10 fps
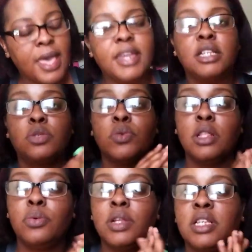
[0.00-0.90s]
And it's
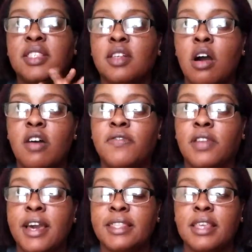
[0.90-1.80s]
really, really
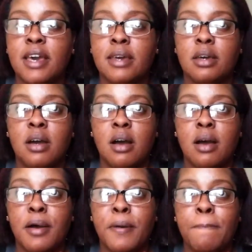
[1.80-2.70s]
soft like that
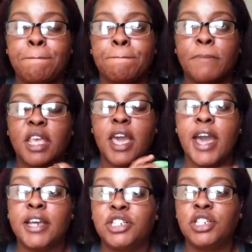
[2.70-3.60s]
um,
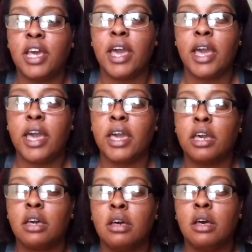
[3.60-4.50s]
hashtag